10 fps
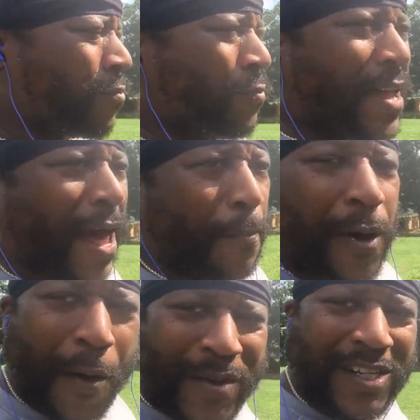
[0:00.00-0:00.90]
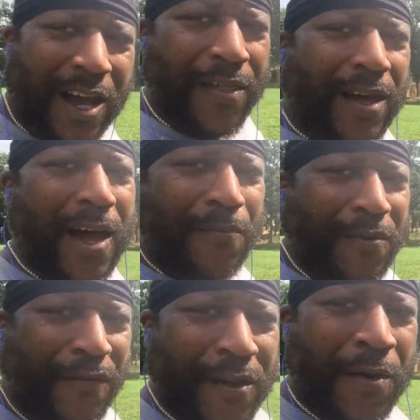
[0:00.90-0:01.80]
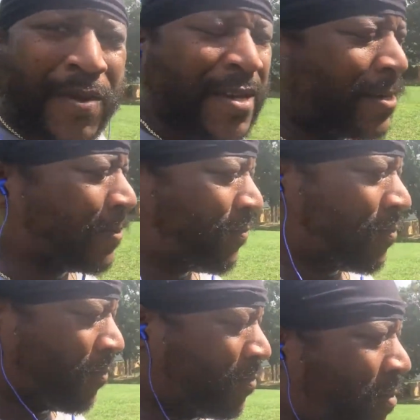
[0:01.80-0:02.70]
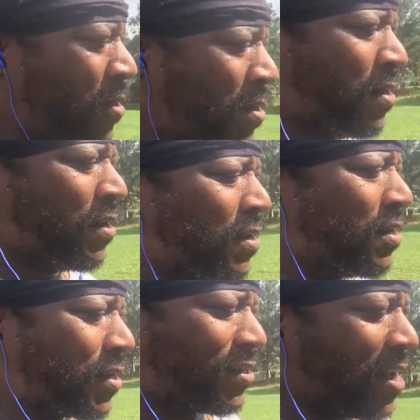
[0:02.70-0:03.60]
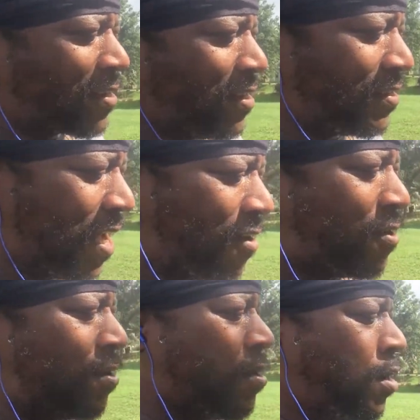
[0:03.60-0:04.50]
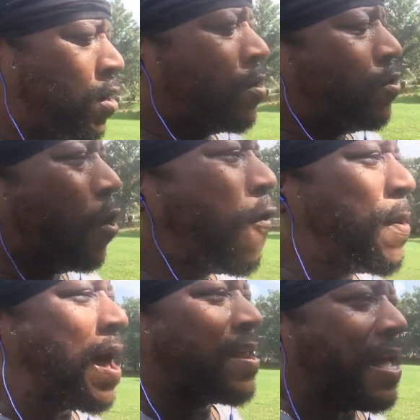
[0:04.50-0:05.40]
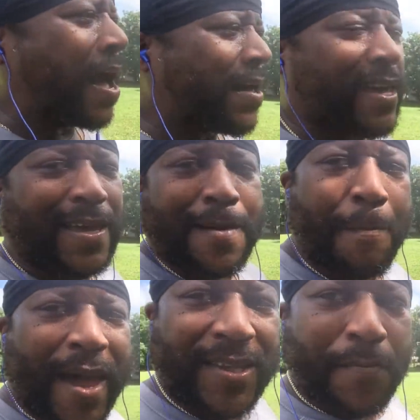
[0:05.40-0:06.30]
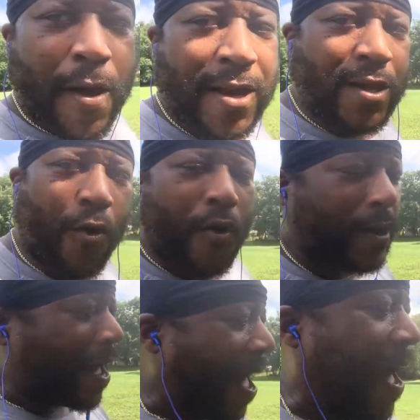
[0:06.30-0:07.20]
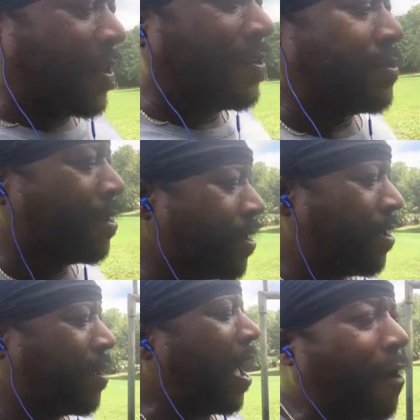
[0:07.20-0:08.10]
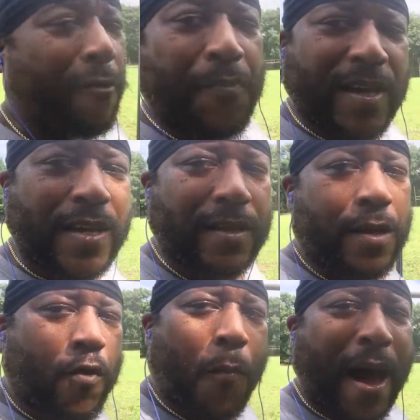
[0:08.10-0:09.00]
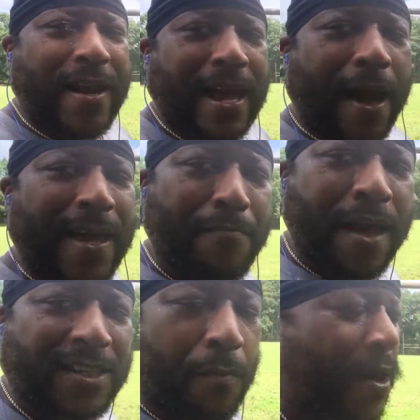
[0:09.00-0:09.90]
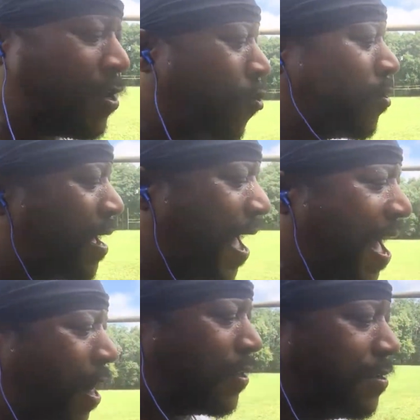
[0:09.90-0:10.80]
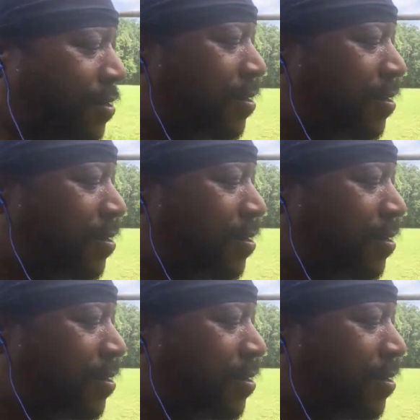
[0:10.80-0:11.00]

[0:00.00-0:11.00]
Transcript: We got to pump each other up, you feel me? Because check this out. Nobody out here makes money on an island. I repeat, nobody out here makes money on an island.